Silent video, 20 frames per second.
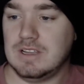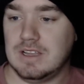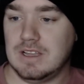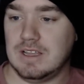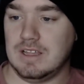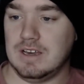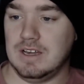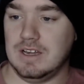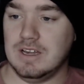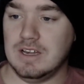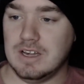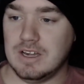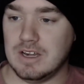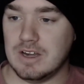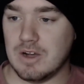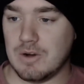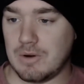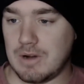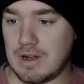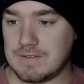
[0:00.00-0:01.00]

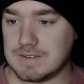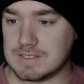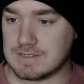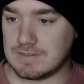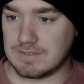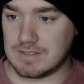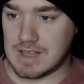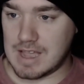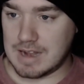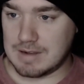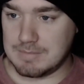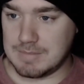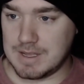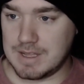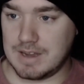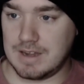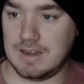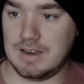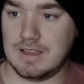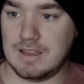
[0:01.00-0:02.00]
no offensive
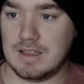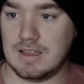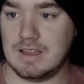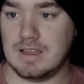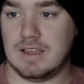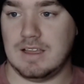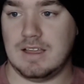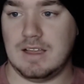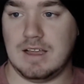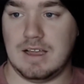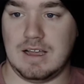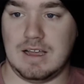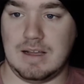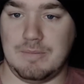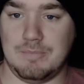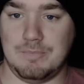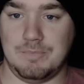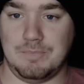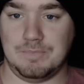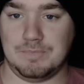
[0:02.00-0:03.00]
linemen,
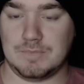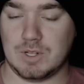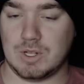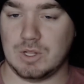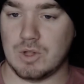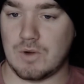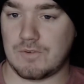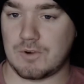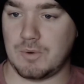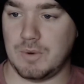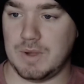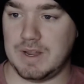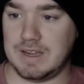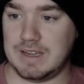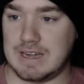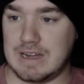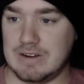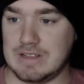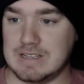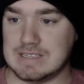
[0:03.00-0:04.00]
Glover Quinn,
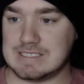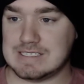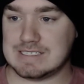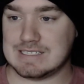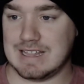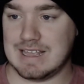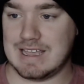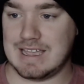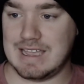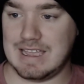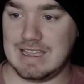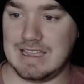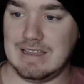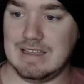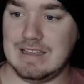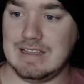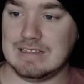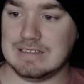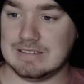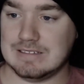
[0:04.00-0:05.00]
Darius
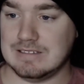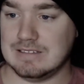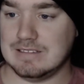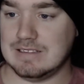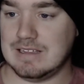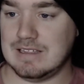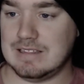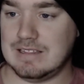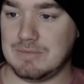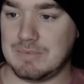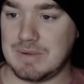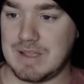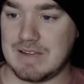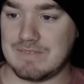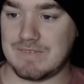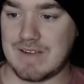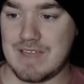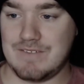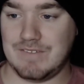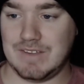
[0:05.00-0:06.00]
Slay. I think we
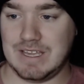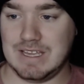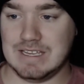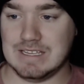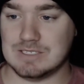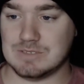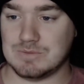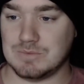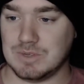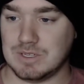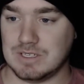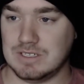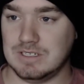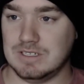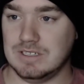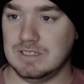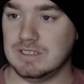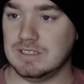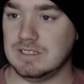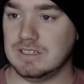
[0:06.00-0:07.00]
had 5 A's.
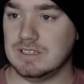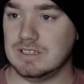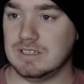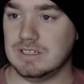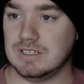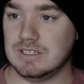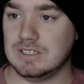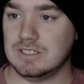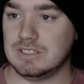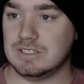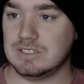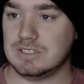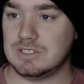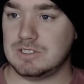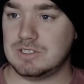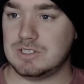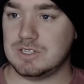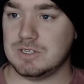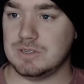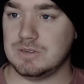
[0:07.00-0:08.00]
1,
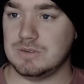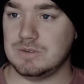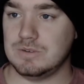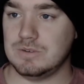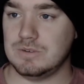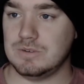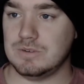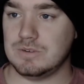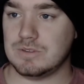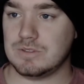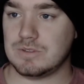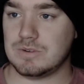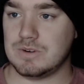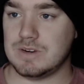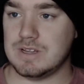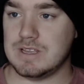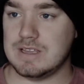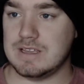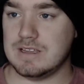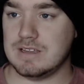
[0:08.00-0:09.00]
2,
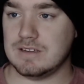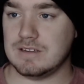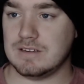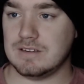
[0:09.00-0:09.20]
3,